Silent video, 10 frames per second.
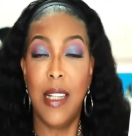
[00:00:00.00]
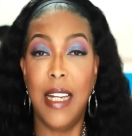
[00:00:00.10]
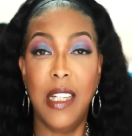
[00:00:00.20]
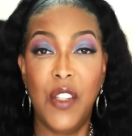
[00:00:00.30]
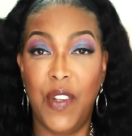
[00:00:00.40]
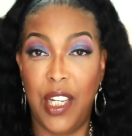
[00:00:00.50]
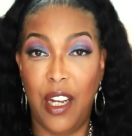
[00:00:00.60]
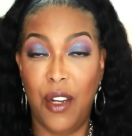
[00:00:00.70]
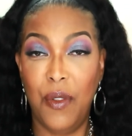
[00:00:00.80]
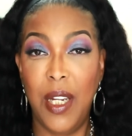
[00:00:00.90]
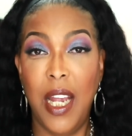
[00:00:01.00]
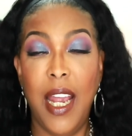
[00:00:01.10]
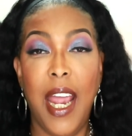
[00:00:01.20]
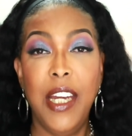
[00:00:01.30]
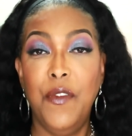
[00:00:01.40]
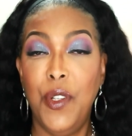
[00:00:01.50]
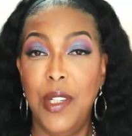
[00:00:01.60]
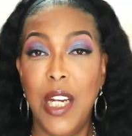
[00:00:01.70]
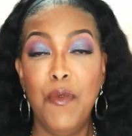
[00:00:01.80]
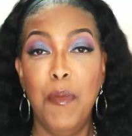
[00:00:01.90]
liked this video, and if you
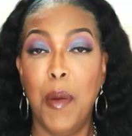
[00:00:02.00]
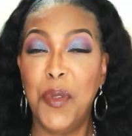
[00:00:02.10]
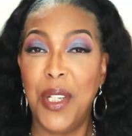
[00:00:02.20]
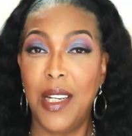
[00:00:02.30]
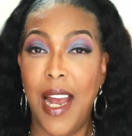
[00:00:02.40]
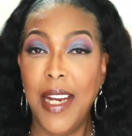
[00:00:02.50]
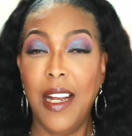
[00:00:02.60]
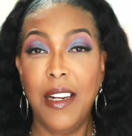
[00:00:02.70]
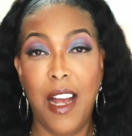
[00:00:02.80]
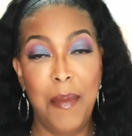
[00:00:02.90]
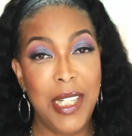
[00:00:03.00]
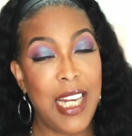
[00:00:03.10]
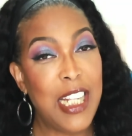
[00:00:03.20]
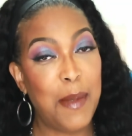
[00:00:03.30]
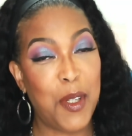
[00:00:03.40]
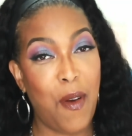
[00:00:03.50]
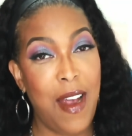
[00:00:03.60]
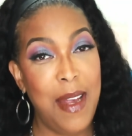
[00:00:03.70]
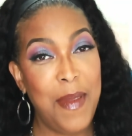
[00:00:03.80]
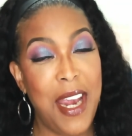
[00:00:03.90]
did, remember to like, comment, and
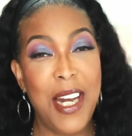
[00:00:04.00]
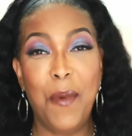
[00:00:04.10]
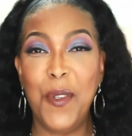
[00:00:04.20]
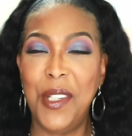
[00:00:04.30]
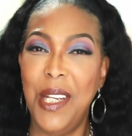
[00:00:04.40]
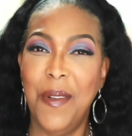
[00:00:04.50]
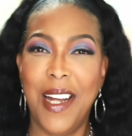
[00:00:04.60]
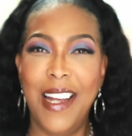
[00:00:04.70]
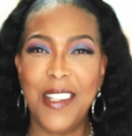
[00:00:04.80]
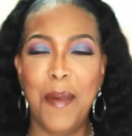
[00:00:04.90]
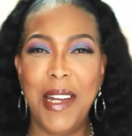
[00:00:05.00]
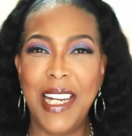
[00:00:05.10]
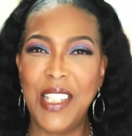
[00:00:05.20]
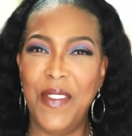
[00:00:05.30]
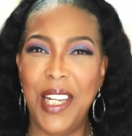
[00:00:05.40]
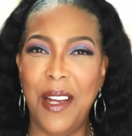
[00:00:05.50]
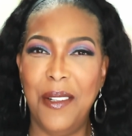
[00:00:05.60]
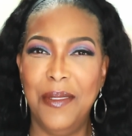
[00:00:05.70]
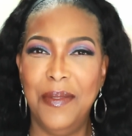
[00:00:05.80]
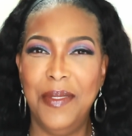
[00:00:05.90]
subscribe, and I will see you guys on my next video.
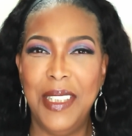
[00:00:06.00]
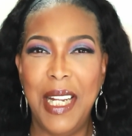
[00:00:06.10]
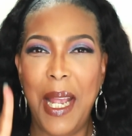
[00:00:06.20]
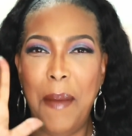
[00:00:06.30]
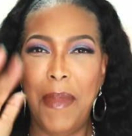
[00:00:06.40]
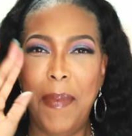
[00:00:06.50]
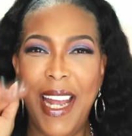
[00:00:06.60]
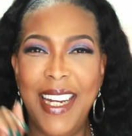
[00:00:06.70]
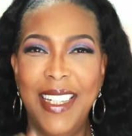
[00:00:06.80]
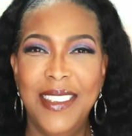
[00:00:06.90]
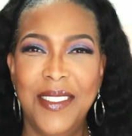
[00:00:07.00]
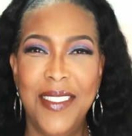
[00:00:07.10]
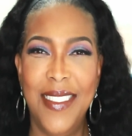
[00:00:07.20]
Bye bye.